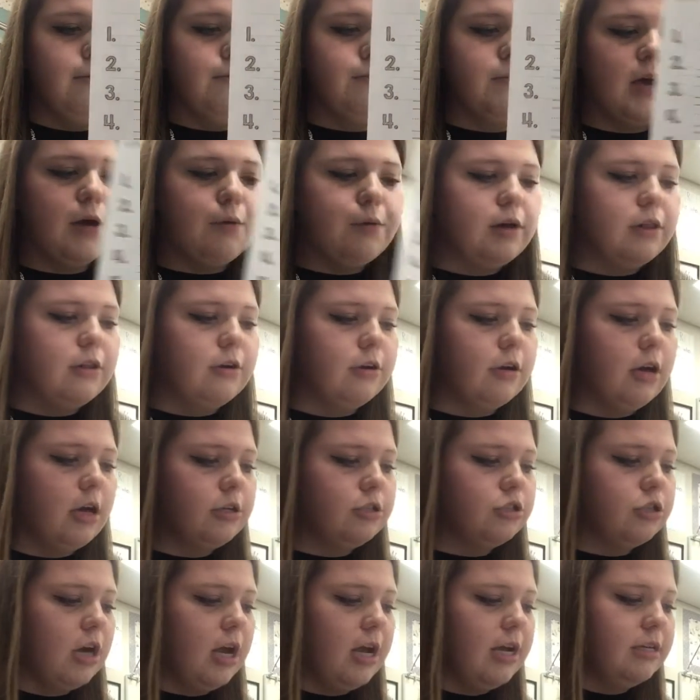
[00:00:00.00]
that way they're not
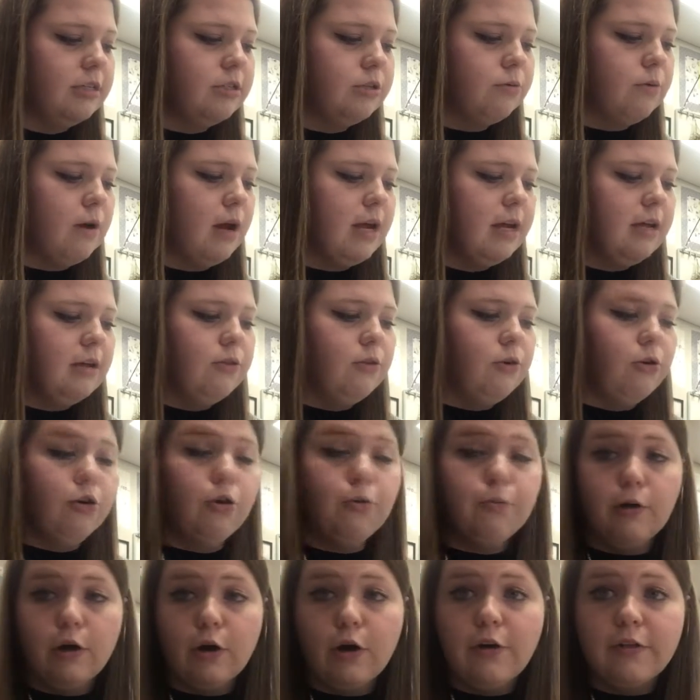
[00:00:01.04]
trying to write in their
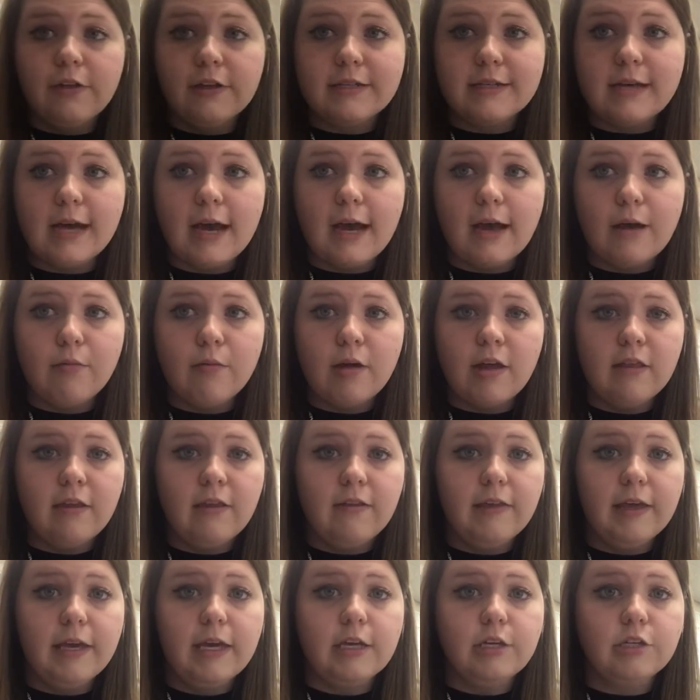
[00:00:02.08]
notebook all the time, and then
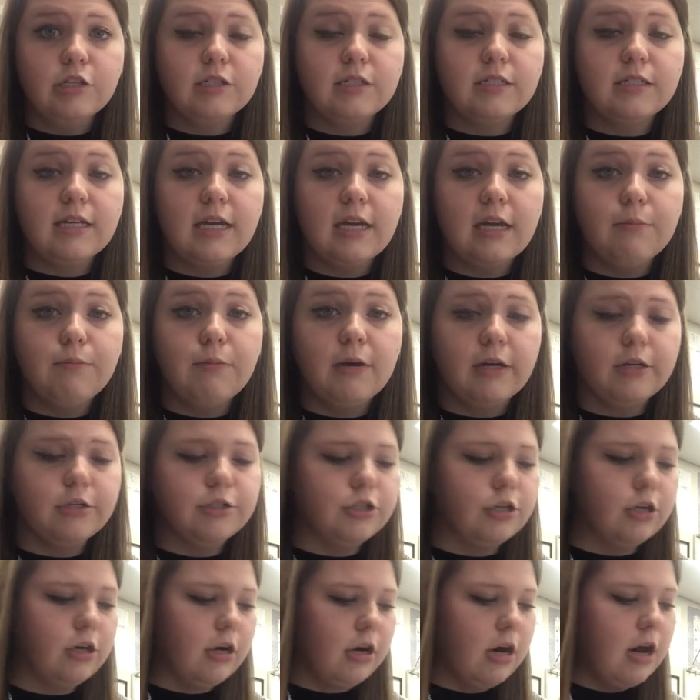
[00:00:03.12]
they can just take a
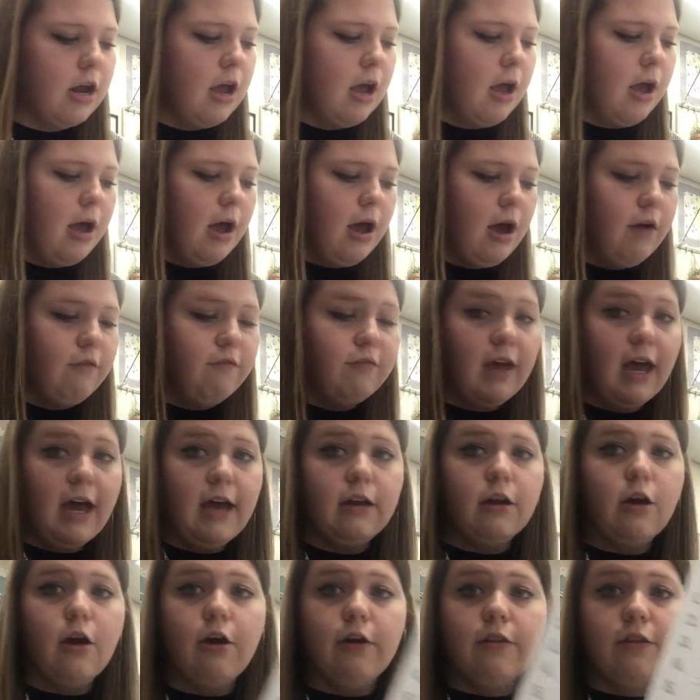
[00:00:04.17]
picture of that
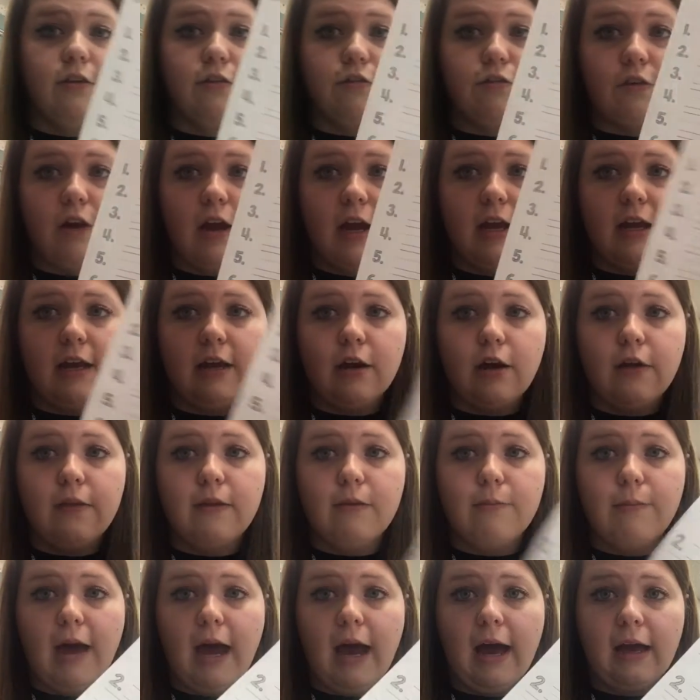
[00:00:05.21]
on the front and on the
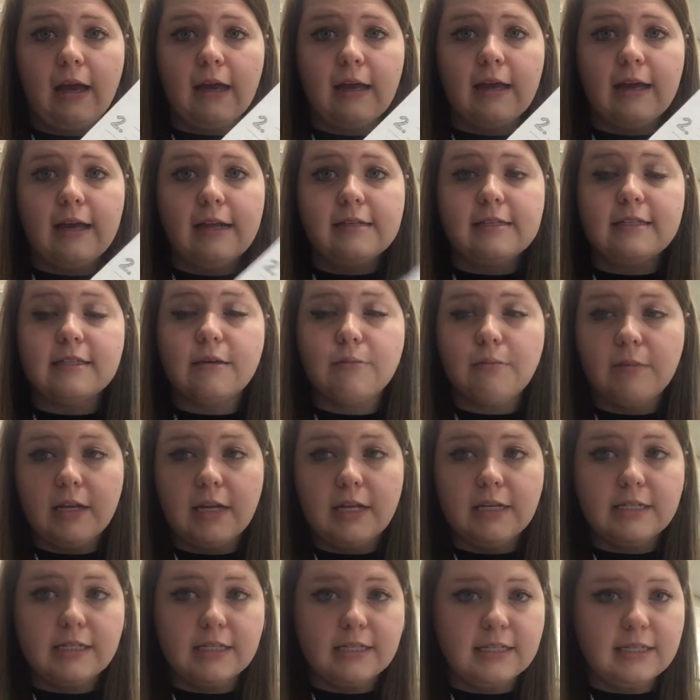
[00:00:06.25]
back and submit
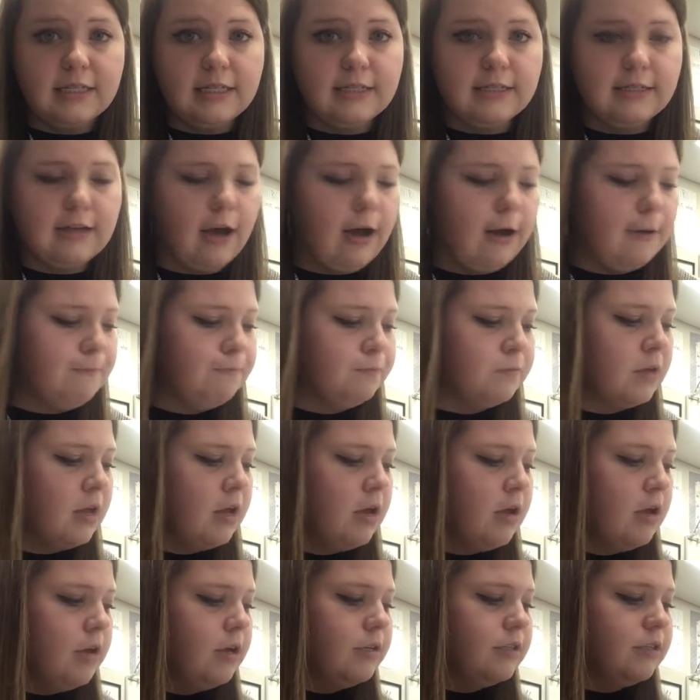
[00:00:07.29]
it to Seesaw.
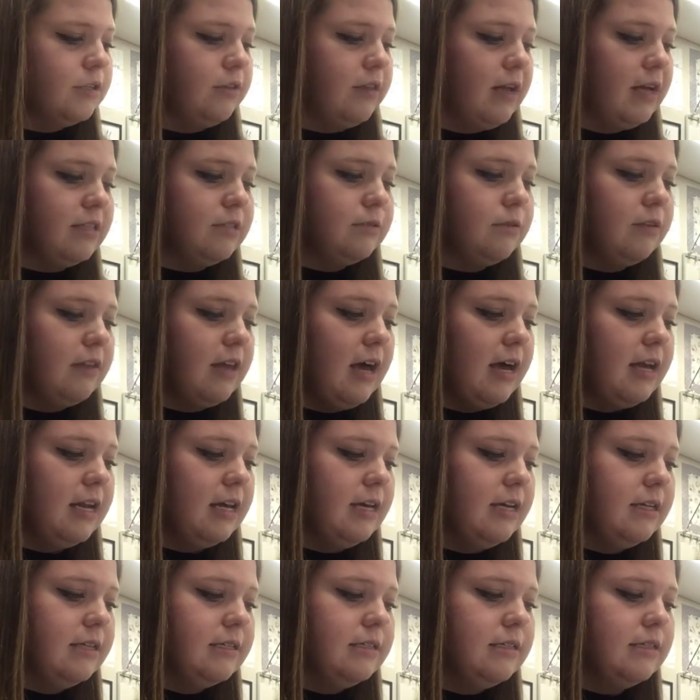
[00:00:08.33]
So that's what that
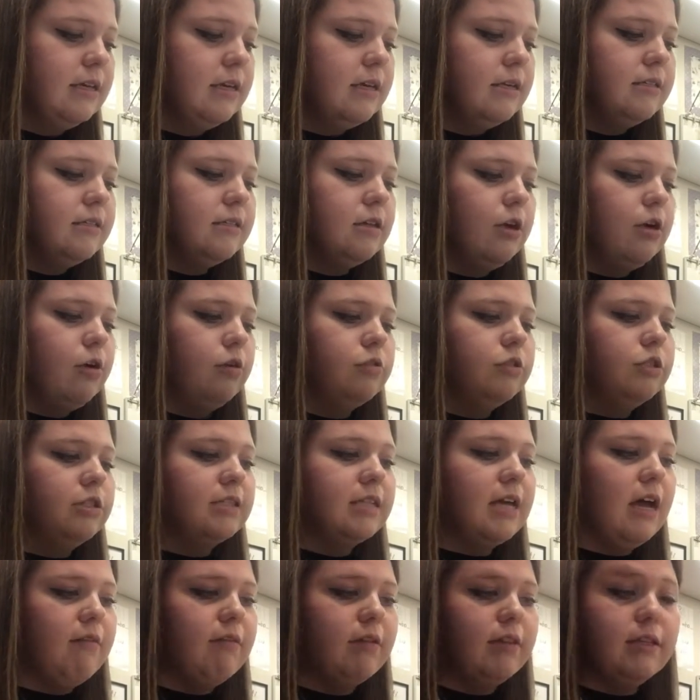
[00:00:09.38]
is. So just
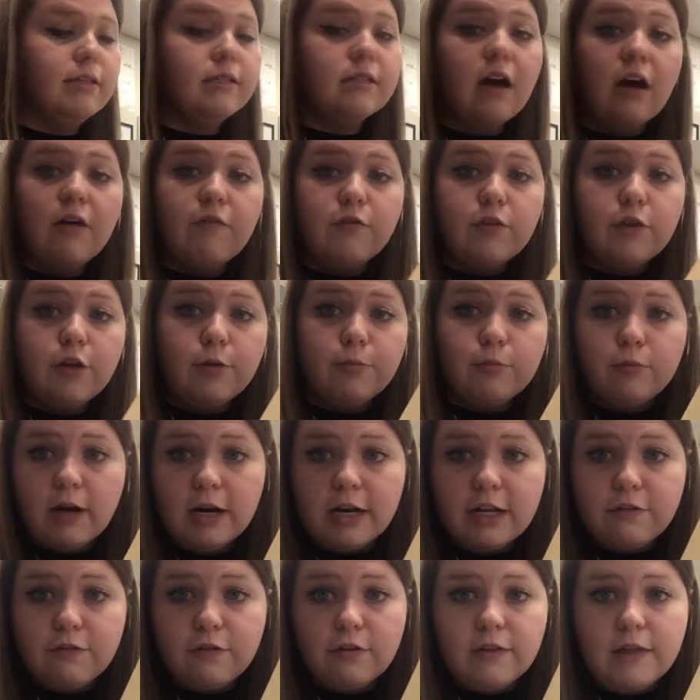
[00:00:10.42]
having this envelope
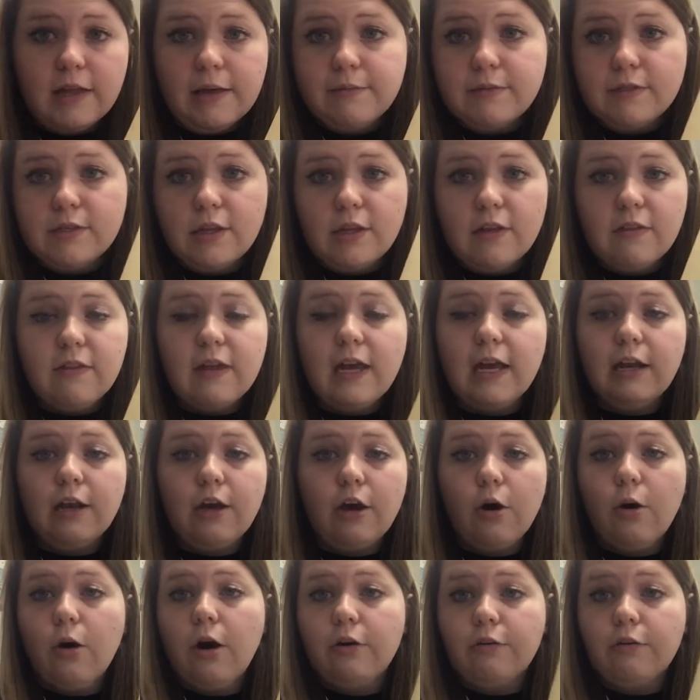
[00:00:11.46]
ready for them so that they
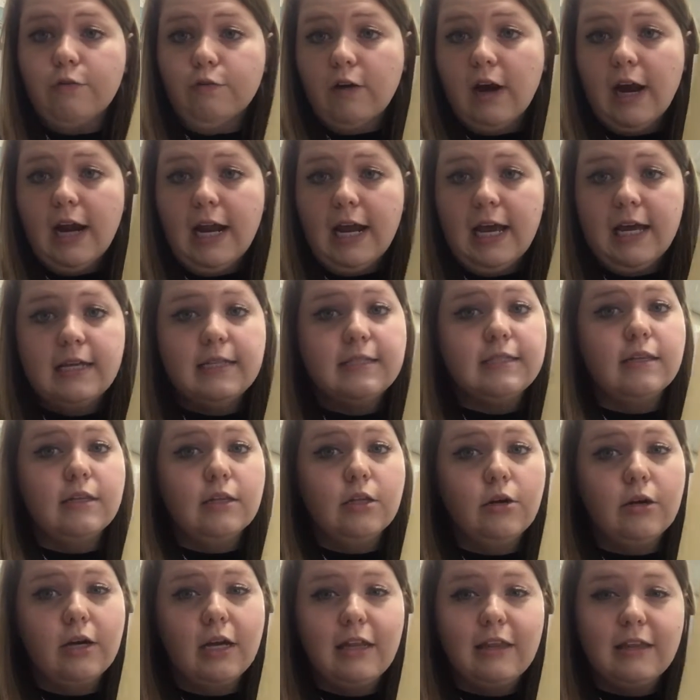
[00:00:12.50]
know on Fridays that they'll
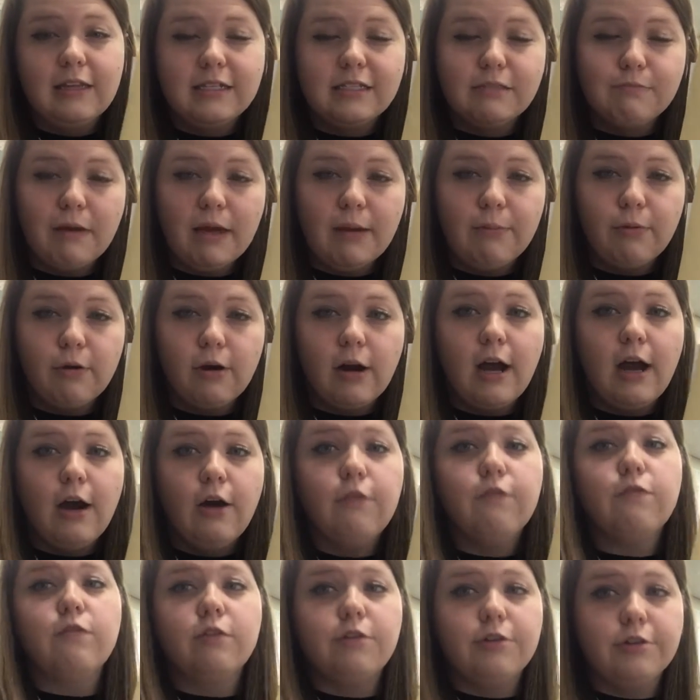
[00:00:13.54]
get this paper
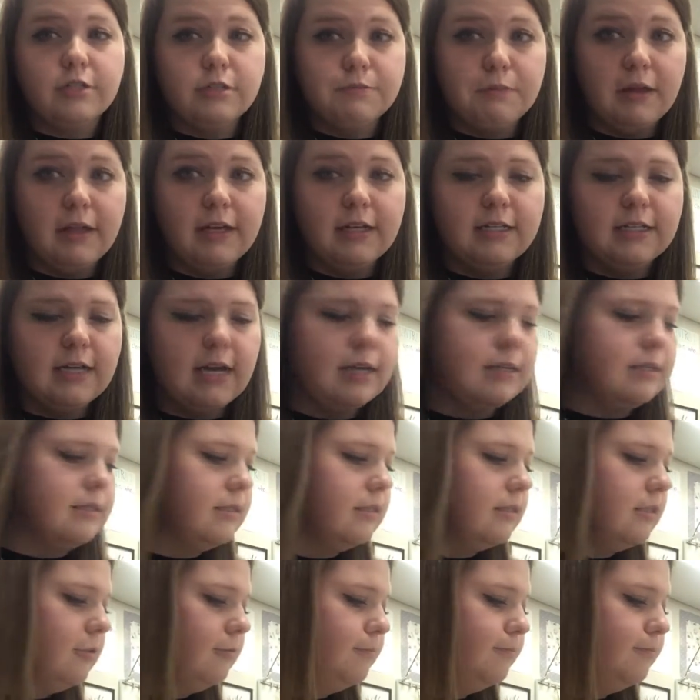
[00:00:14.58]
out for their spelling test.